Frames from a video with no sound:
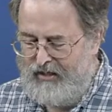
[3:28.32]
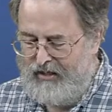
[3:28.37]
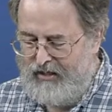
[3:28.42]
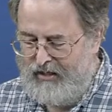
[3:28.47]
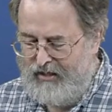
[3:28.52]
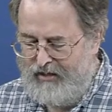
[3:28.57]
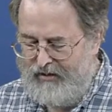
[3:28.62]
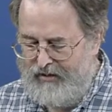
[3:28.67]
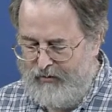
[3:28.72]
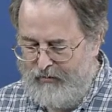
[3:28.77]

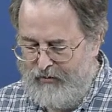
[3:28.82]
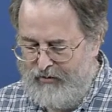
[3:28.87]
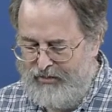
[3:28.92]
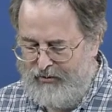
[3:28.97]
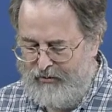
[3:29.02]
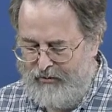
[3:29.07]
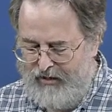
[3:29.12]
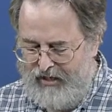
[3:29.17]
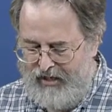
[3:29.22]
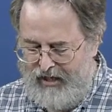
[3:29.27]
there were
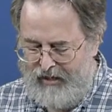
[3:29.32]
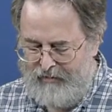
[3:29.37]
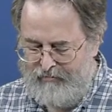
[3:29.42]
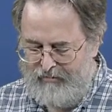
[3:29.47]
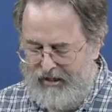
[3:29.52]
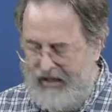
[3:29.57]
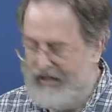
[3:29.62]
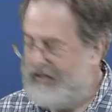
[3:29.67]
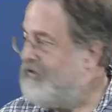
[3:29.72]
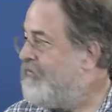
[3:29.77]
38
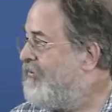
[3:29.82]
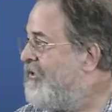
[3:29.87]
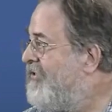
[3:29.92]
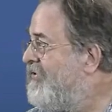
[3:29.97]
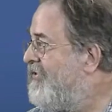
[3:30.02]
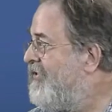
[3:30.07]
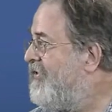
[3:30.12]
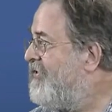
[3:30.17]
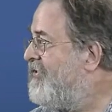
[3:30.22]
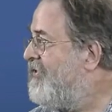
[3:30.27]
plant
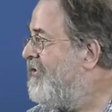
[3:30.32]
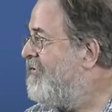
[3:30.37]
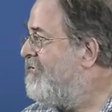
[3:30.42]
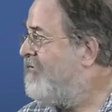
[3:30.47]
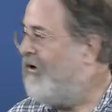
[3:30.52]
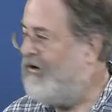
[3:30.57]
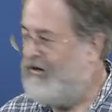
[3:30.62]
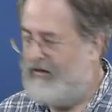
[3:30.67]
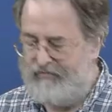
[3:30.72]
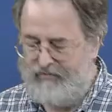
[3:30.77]
species
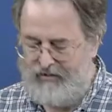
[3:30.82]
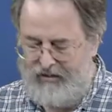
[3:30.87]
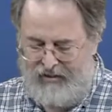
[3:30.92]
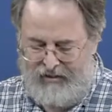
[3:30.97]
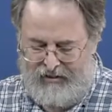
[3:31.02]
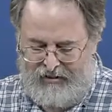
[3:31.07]
involved.